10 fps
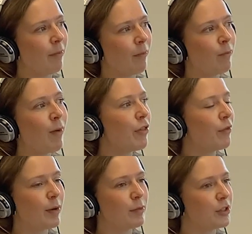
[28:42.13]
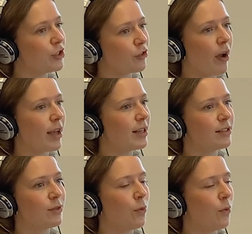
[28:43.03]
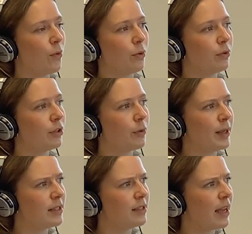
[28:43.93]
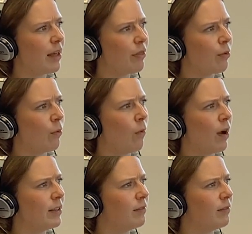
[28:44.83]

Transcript: whether it was strikes or the Queen's death, or